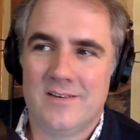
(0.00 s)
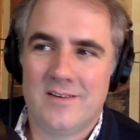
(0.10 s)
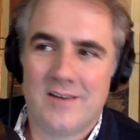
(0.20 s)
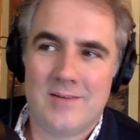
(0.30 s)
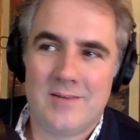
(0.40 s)

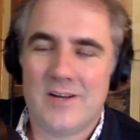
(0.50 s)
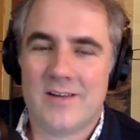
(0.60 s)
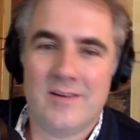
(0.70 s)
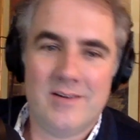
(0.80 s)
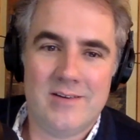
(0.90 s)
And I'm like,
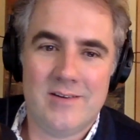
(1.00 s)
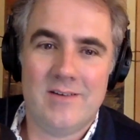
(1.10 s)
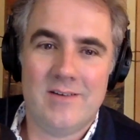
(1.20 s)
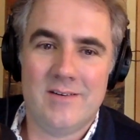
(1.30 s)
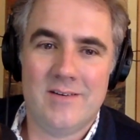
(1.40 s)
oh,
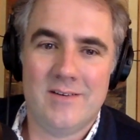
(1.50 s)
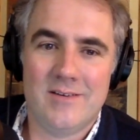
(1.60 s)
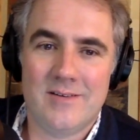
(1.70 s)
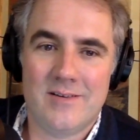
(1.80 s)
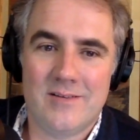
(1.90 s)
you
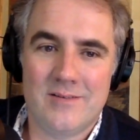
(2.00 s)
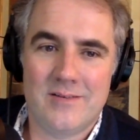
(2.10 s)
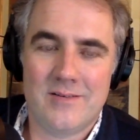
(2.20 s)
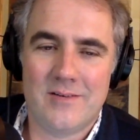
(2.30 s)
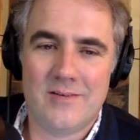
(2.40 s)
know, uh,
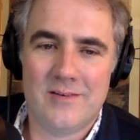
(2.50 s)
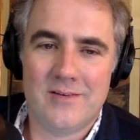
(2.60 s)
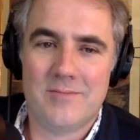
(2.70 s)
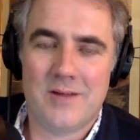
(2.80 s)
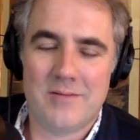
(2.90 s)
you know,
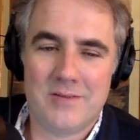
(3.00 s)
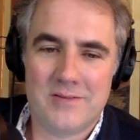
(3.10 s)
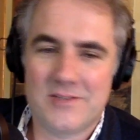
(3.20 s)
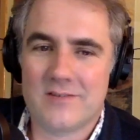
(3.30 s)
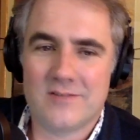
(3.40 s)
I'm
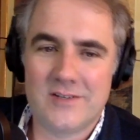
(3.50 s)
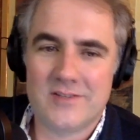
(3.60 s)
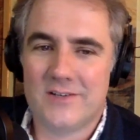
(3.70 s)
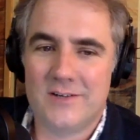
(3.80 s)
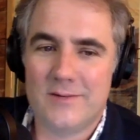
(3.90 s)
single and
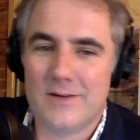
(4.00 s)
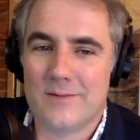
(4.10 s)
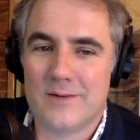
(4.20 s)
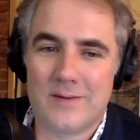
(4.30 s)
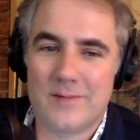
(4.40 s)
this
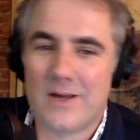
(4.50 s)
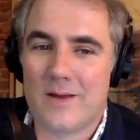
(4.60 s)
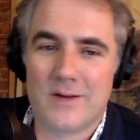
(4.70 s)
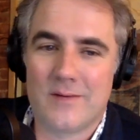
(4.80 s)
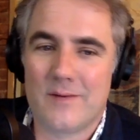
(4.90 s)

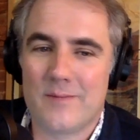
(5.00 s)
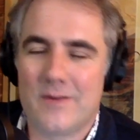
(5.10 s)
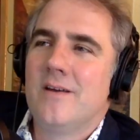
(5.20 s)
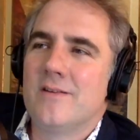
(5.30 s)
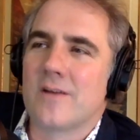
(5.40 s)

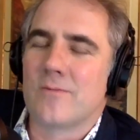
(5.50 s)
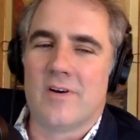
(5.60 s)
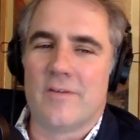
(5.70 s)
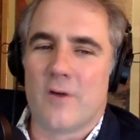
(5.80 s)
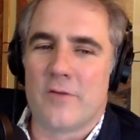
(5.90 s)
He's like, well,
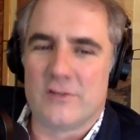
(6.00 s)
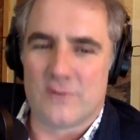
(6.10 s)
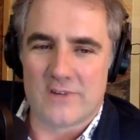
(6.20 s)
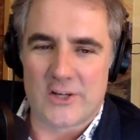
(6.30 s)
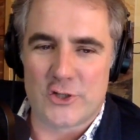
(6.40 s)
are these
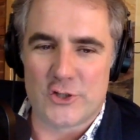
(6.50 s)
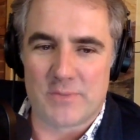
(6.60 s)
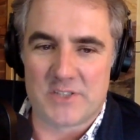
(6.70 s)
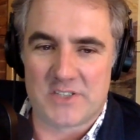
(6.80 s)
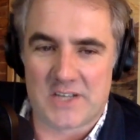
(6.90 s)

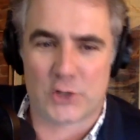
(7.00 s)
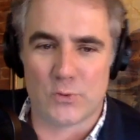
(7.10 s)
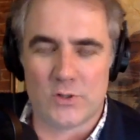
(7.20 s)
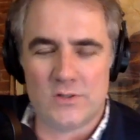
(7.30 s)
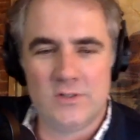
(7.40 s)
relationships
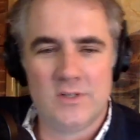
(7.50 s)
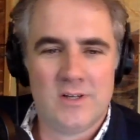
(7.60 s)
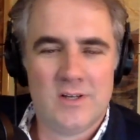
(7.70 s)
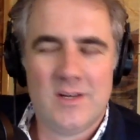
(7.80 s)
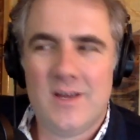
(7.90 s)
sexual?
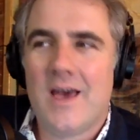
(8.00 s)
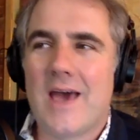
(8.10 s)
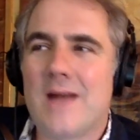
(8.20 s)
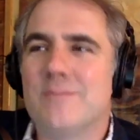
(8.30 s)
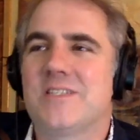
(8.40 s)

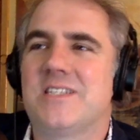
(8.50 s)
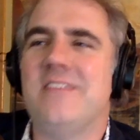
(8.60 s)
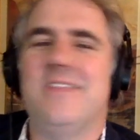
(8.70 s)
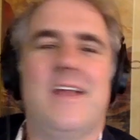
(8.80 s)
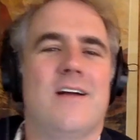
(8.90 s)
And I'm
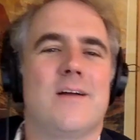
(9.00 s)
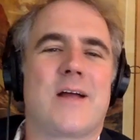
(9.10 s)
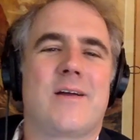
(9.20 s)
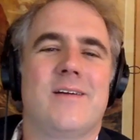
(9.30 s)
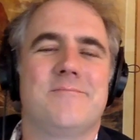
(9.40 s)
sitting there and I'm
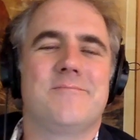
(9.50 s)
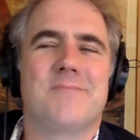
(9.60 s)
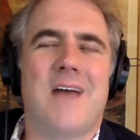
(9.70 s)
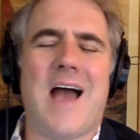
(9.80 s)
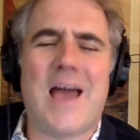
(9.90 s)
like,
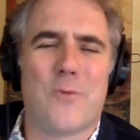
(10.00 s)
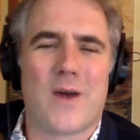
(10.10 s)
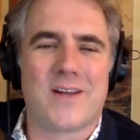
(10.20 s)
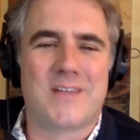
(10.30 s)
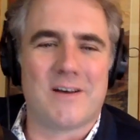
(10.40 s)
I don't
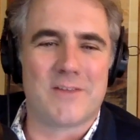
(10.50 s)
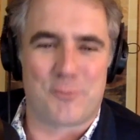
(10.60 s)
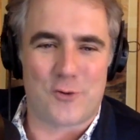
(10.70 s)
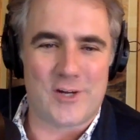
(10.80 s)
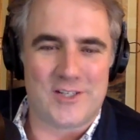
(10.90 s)
want to tell the
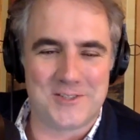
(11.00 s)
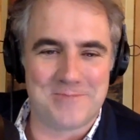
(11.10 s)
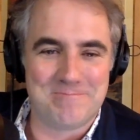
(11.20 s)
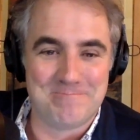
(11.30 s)
priest